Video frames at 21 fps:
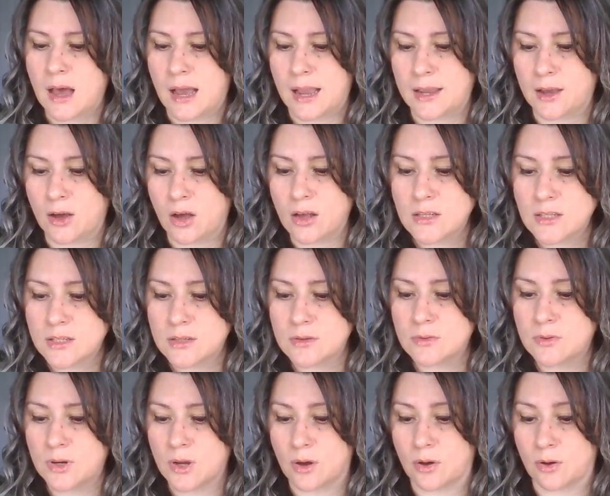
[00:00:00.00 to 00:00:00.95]
I
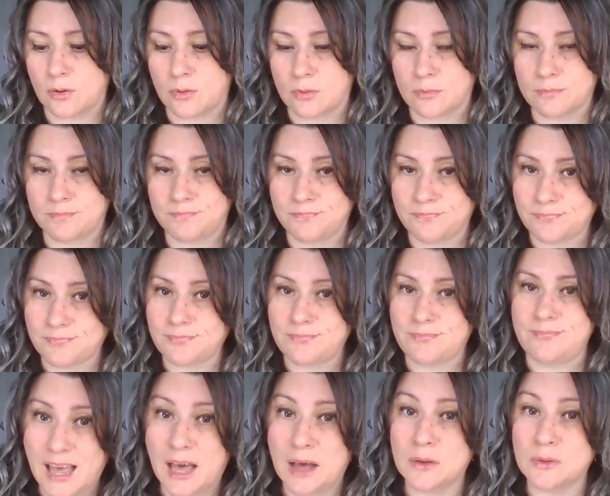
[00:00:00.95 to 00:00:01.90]
also know
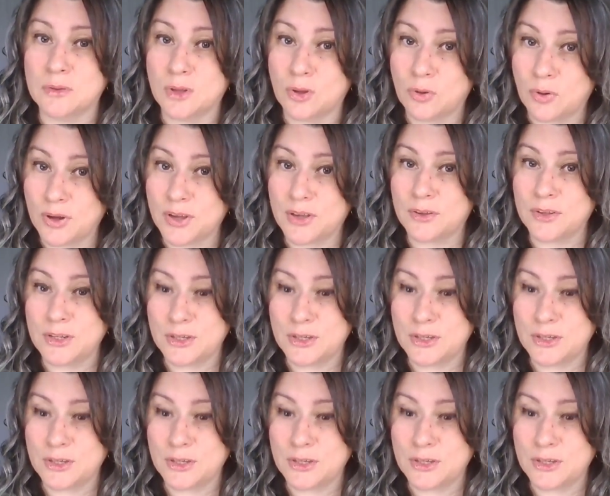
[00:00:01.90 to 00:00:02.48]
how loyal